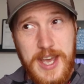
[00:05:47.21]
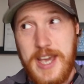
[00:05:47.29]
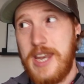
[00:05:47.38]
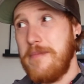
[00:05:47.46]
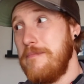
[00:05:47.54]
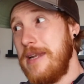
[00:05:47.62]

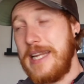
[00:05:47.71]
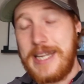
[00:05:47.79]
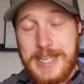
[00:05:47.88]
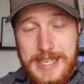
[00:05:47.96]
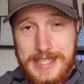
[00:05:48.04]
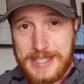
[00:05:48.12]
In 1,000,000
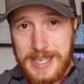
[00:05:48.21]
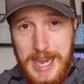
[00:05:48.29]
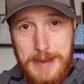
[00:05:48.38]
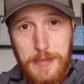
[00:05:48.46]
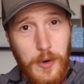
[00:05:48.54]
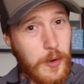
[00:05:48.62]
years'
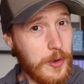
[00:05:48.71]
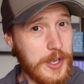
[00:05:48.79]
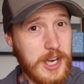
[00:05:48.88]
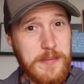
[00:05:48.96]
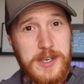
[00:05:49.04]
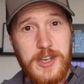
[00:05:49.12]
time, all
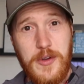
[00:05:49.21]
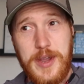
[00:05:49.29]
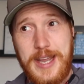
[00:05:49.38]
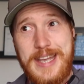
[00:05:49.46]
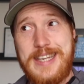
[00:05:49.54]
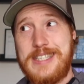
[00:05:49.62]
you're going to be
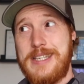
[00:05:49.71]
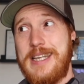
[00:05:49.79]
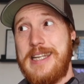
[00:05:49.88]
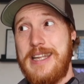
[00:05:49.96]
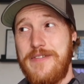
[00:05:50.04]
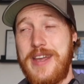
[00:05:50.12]
doing is
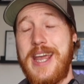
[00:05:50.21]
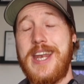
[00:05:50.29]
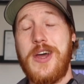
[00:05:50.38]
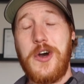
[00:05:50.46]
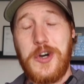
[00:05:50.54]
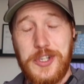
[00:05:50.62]
living in
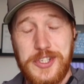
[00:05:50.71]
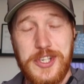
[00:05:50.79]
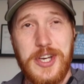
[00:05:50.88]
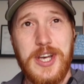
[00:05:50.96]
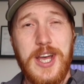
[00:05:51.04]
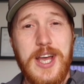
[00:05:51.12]

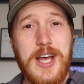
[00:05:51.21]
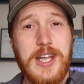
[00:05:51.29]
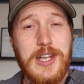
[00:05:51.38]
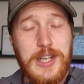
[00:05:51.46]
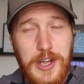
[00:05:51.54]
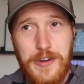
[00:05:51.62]
utter
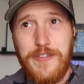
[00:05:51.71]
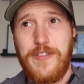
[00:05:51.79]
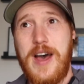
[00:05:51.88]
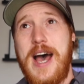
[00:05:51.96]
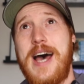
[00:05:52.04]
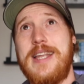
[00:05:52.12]
love
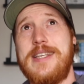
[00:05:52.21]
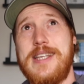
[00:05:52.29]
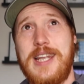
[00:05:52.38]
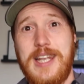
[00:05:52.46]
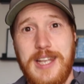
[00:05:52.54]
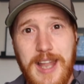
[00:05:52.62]
and
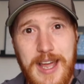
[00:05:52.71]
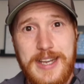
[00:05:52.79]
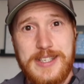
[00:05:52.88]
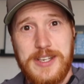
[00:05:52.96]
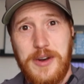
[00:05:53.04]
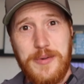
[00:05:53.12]

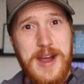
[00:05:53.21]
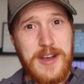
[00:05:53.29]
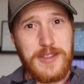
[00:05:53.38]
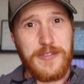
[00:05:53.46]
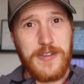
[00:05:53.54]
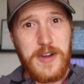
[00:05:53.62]
delight around
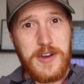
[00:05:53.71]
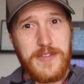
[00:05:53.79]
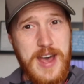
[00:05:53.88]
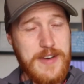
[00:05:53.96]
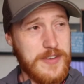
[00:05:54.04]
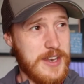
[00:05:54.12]
the throne of
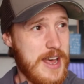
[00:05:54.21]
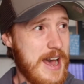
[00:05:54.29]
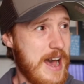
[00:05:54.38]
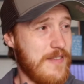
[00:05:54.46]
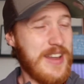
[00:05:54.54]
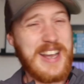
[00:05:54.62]
heaven,
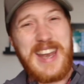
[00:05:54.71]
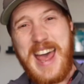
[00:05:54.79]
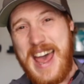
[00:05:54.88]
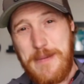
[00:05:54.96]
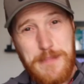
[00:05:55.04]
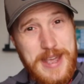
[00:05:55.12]
having an
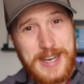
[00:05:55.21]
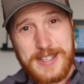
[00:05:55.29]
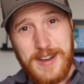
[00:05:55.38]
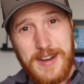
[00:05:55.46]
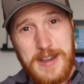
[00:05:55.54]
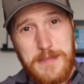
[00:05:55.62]
epic
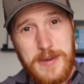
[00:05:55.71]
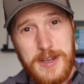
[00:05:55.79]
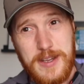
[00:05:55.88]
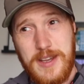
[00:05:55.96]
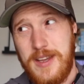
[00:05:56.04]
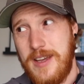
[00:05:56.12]
time.
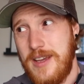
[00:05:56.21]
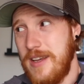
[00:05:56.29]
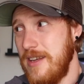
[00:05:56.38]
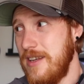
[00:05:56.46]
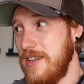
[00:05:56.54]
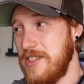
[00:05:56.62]

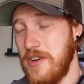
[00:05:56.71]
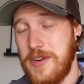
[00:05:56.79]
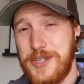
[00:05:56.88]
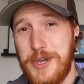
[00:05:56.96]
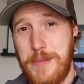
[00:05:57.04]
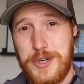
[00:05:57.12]
There's only
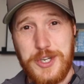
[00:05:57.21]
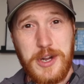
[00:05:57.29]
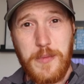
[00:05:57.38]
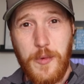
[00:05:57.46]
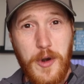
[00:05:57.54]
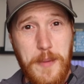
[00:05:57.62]
so much you
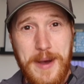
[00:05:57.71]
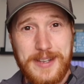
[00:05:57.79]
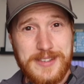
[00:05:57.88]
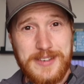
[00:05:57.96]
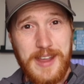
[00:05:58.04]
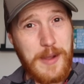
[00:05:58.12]
can worry about
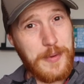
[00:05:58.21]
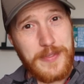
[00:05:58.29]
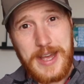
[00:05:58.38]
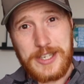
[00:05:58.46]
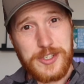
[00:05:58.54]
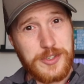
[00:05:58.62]
today when
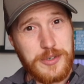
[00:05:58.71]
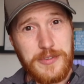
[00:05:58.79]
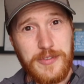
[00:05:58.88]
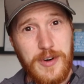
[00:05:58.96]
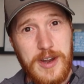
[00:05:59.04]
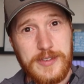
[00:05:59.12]
that's true
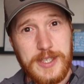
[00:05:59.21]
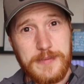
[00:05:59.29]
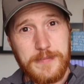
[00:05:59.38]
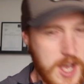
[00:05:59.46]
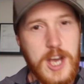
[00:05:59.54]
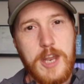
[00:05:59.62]
forever.
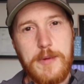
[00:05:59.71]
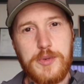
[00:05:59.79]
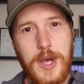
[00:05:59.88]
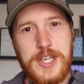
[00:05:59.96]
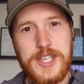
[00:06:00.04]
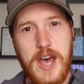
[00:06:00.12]
Number
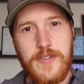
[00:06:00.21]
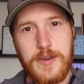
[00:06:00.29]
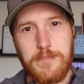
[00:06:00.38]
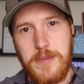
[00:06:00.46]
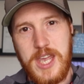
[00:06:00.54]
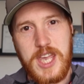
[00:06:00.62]
27,
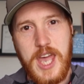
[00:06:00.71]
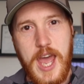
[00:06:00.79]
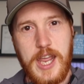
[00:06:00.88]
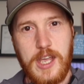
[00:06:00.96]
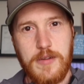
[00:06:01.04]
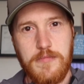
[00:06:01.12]
eat cake.